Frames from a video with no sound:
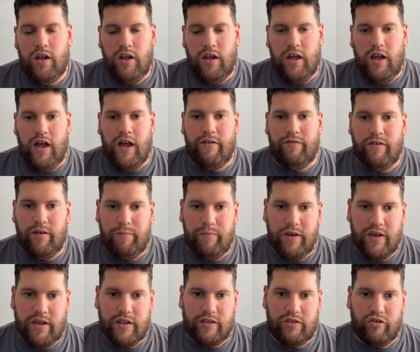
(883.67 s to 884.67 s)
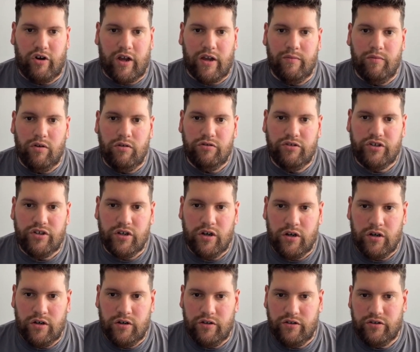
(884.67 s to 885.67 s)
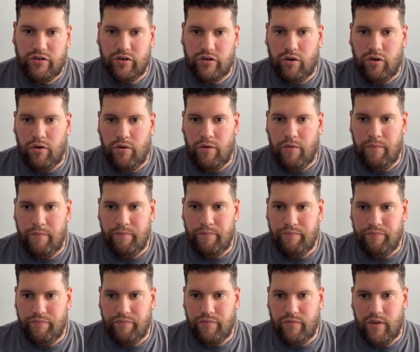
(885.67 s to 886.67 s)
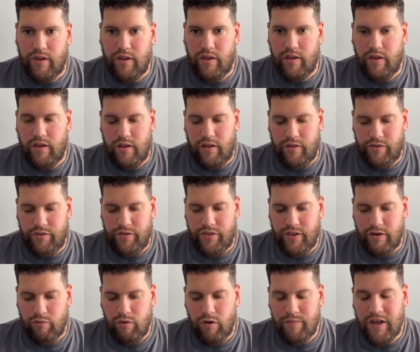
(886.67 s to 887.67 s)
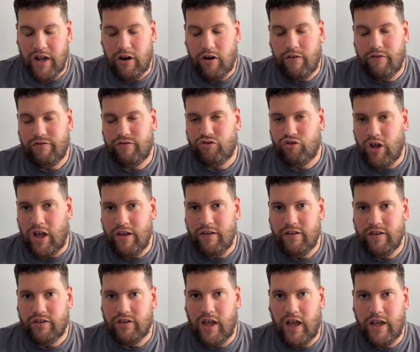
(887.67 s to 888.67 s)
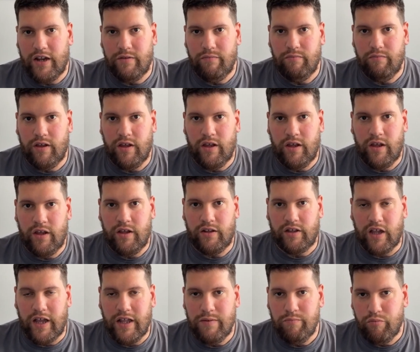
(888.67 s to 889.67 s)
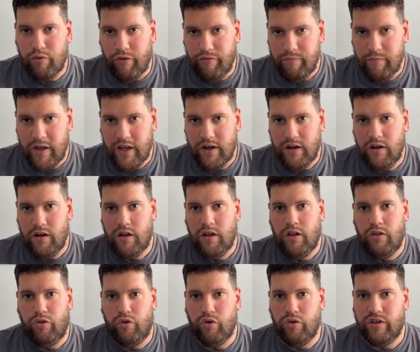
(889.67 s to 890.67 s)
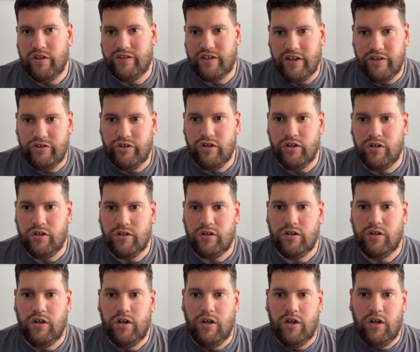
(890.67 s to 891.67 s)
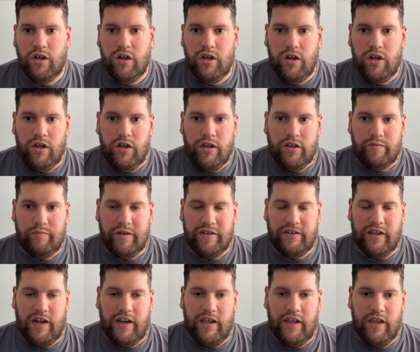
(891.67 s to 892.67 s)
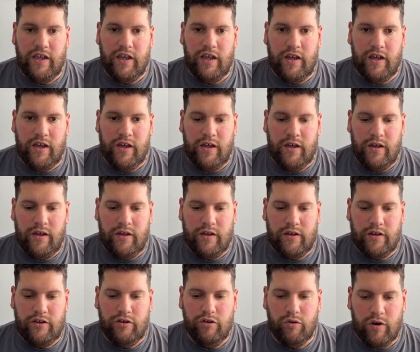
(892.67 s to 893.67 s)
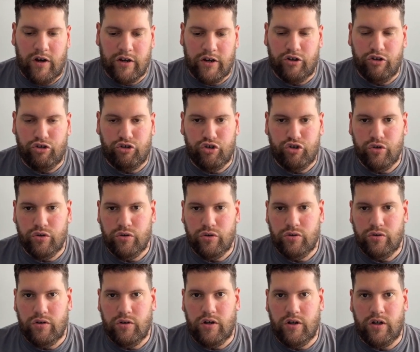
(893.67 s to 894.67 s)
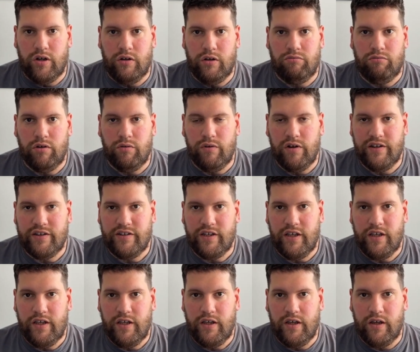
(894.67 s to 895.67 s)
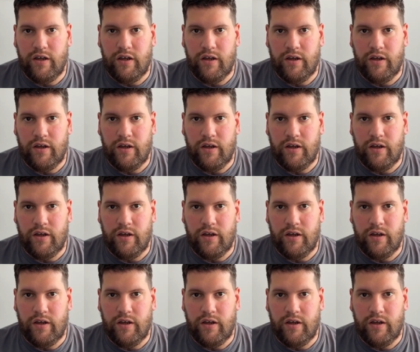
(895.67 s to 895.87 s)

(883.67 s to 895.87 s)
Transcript: have a big track evolution. So there will be a lot of time improvement through the sessions, especially Q1, Q2. We will see